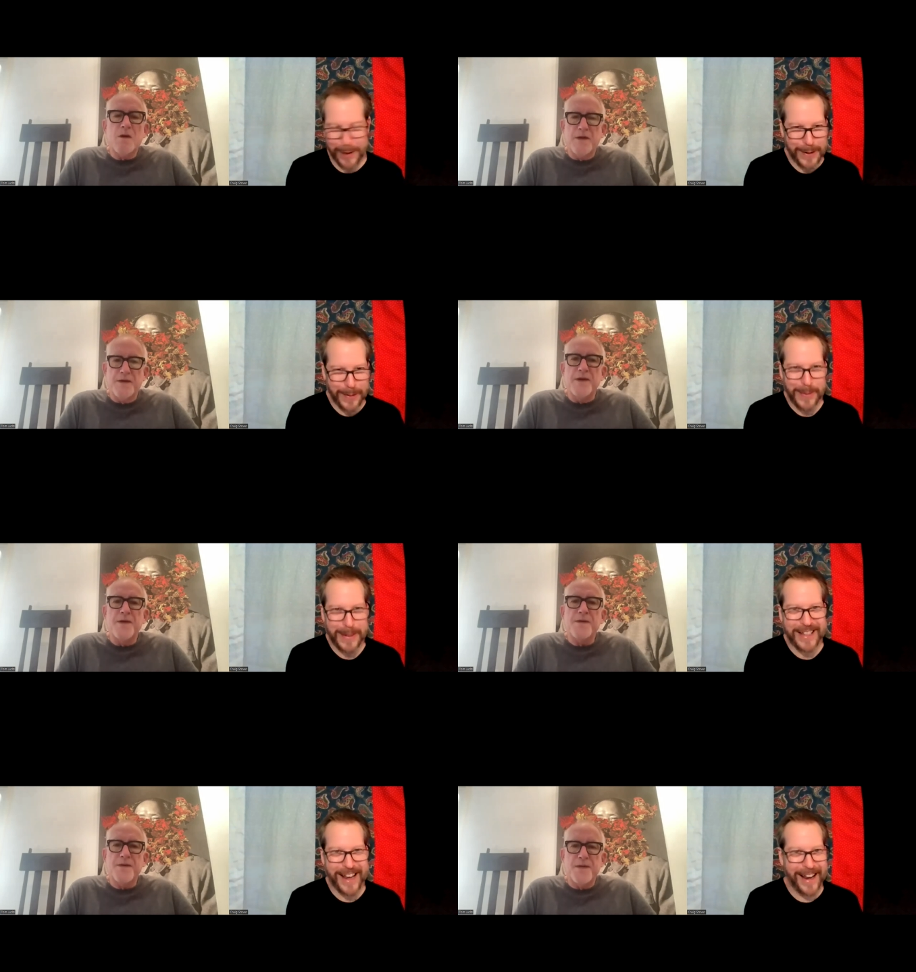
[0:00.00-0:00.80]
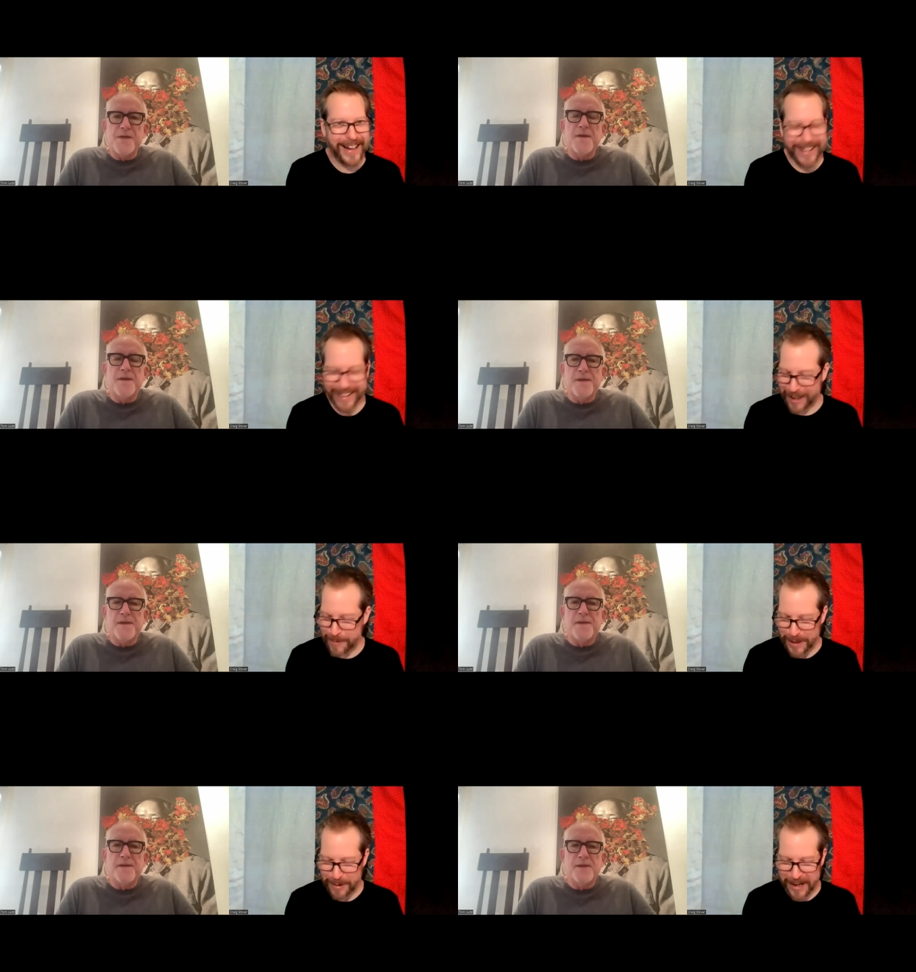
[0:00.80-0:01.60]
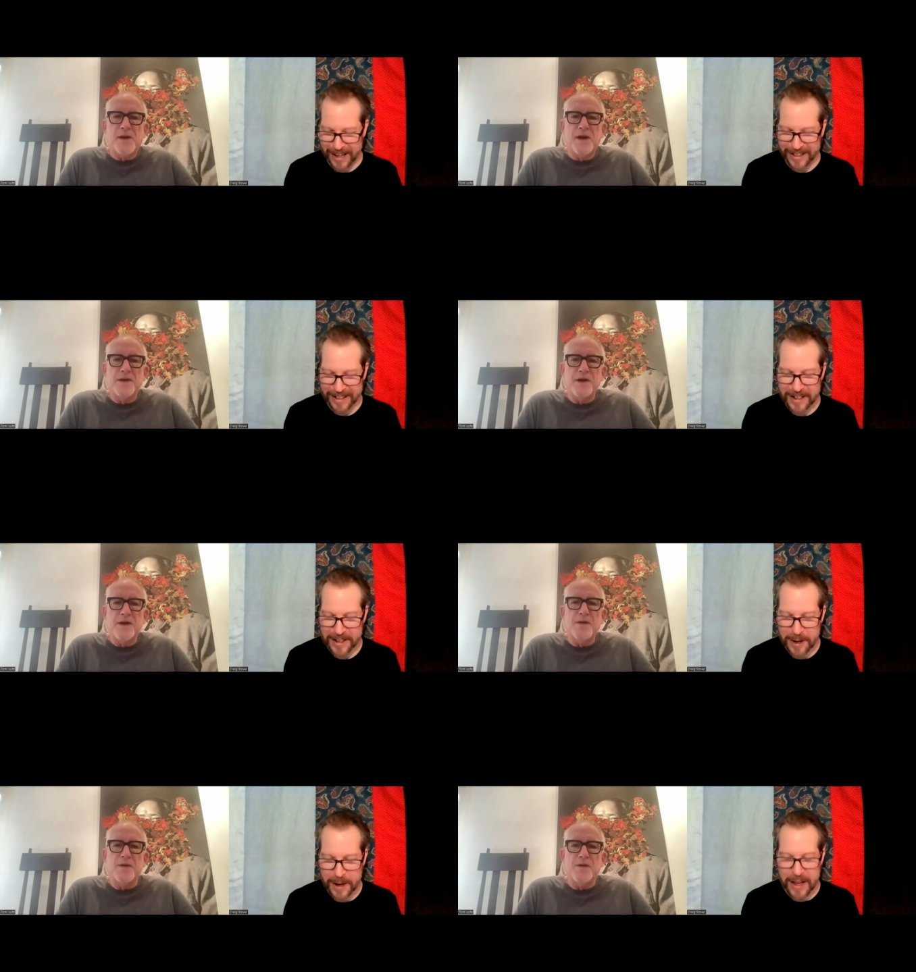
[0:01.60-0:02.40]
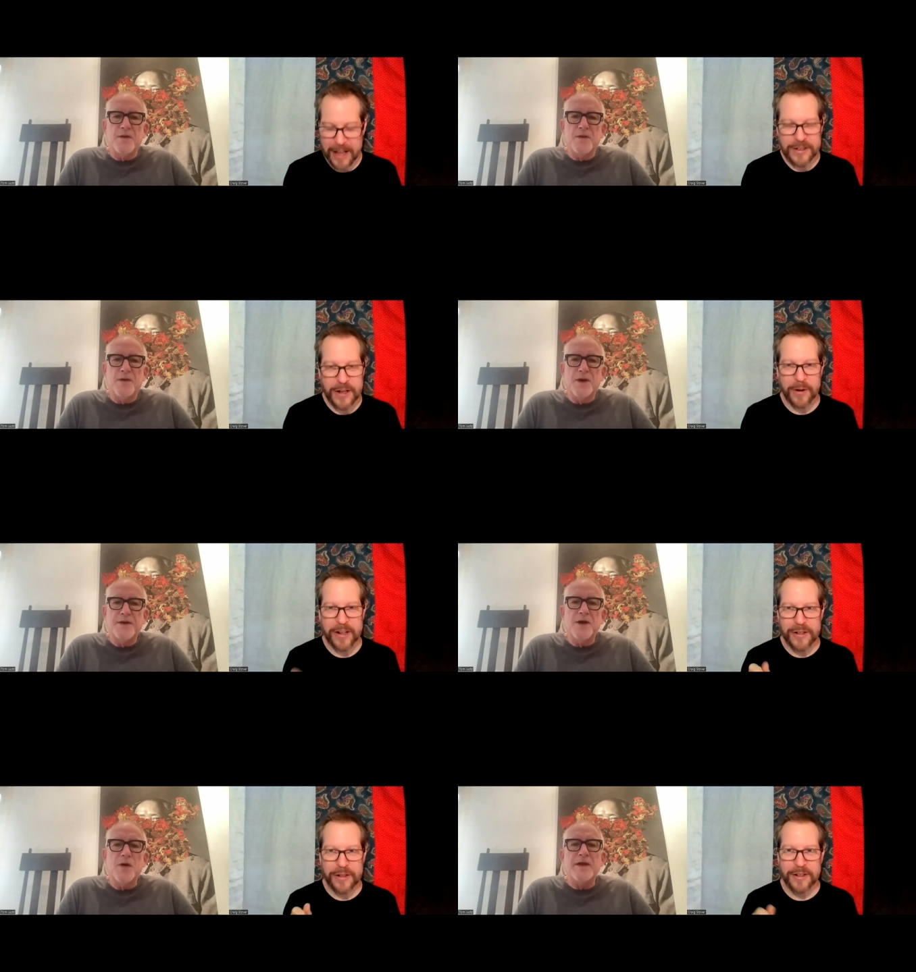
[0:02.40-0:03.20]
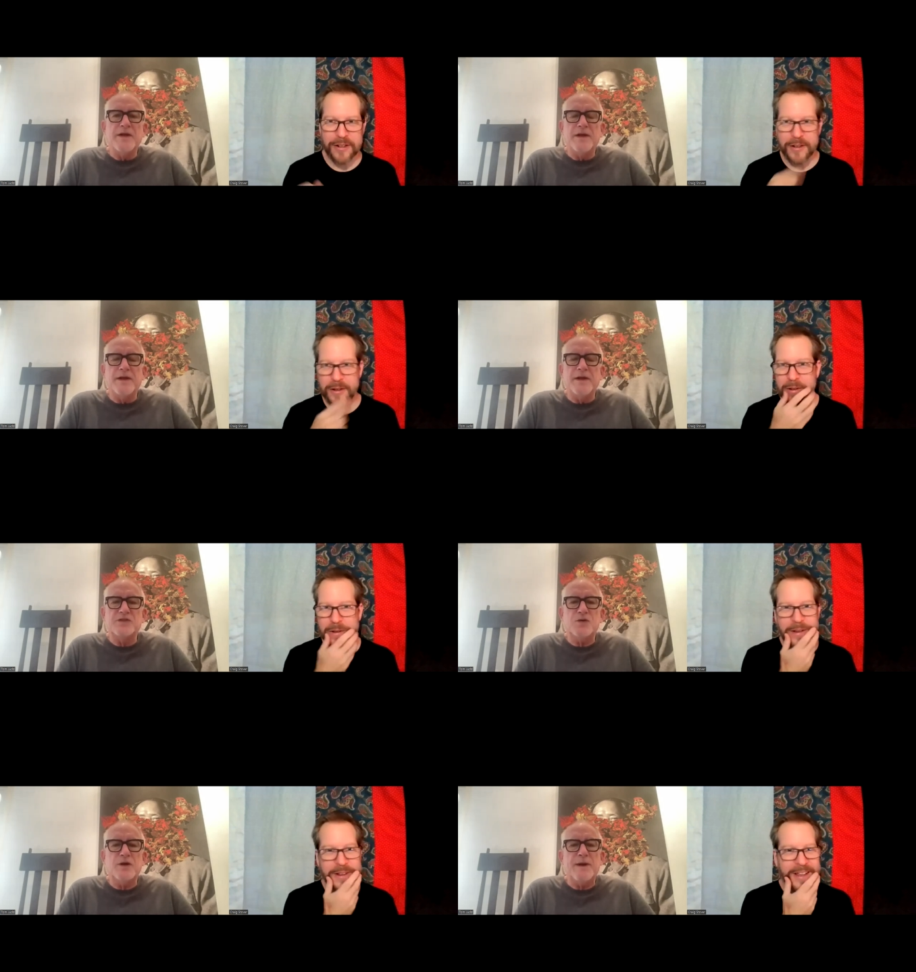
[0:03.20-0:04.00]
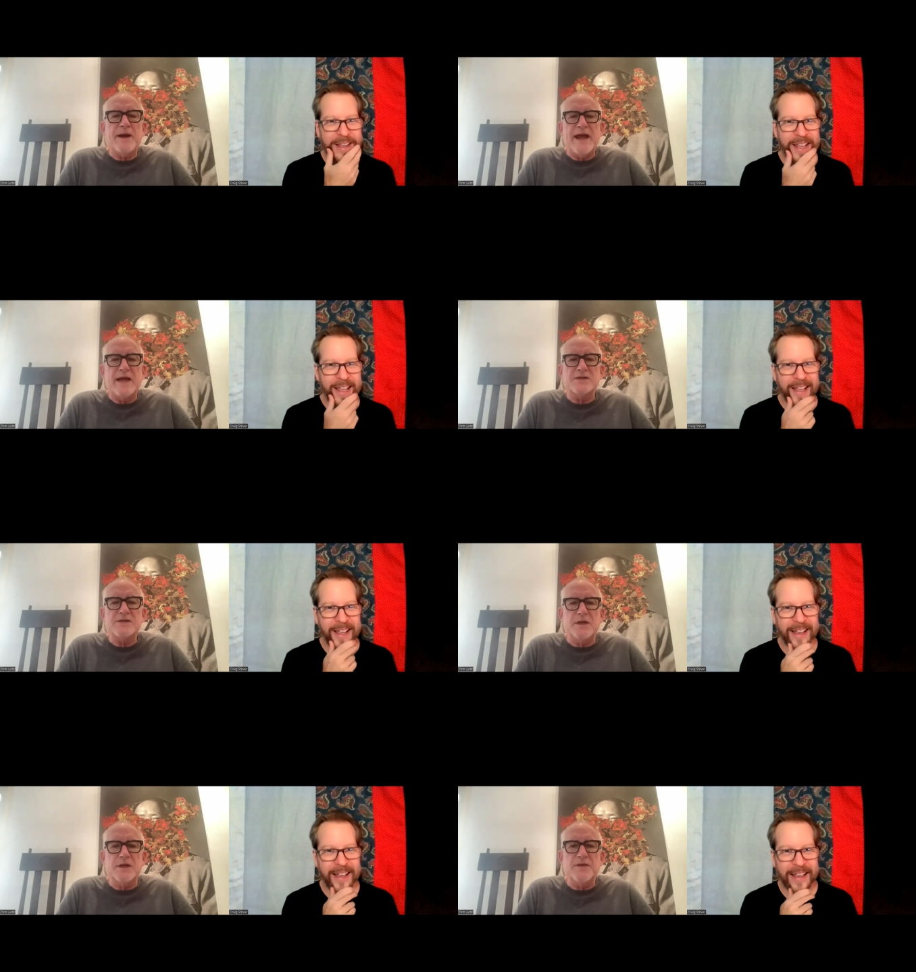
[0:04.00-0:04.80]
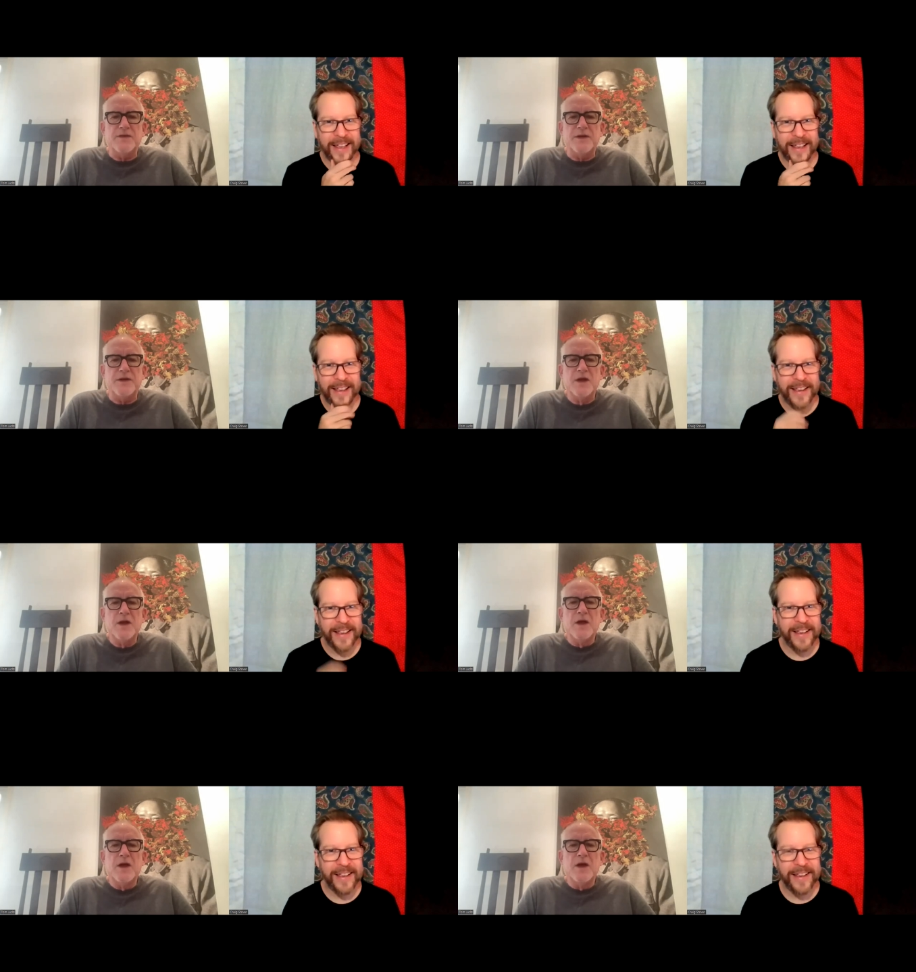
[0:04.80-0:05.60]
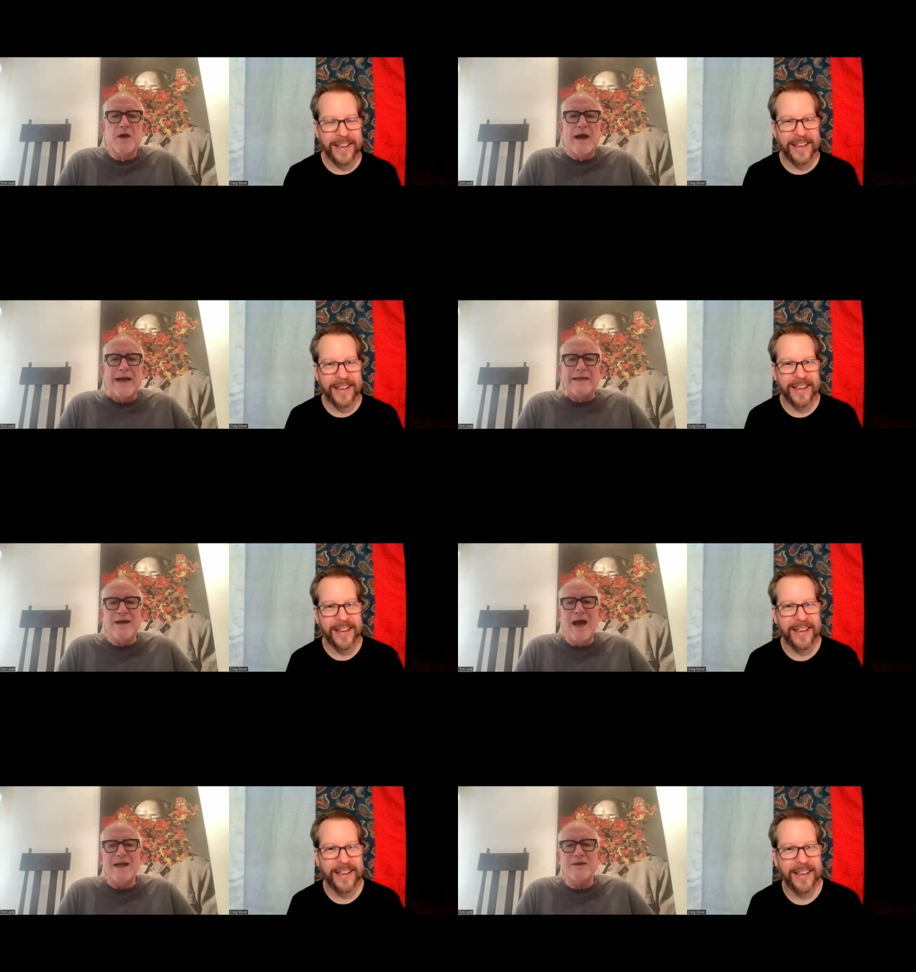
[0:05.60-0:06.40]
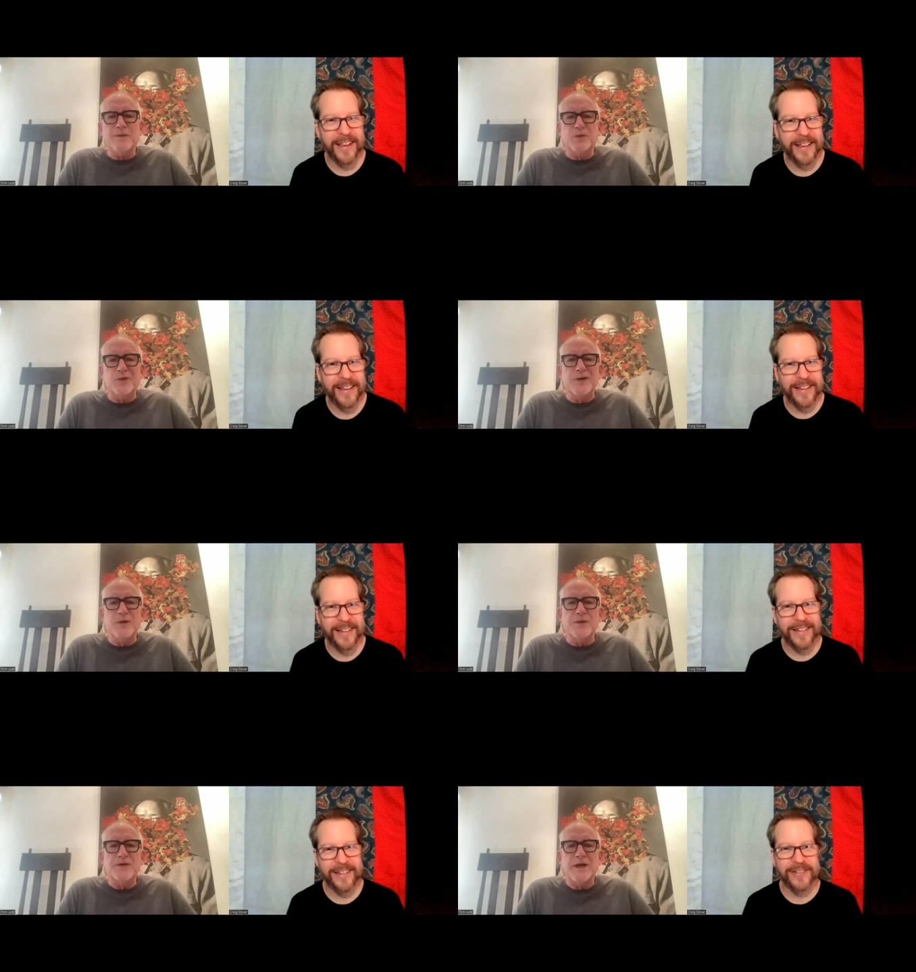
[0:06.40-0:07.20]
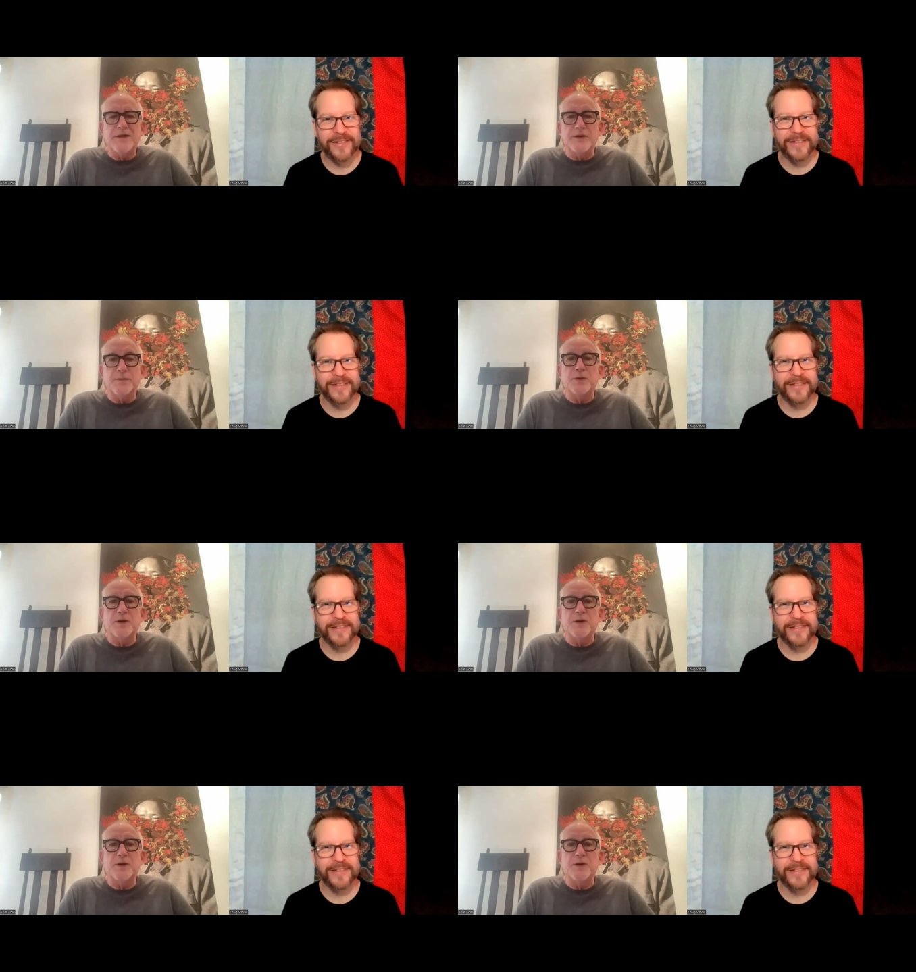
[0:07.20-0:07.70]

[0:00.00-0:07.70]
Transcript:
Speaker 1: where we'd be standing, that'd be great. I
Speaker 2: know. So, I know. and it was sort of by accident in that I got the printer with the idea of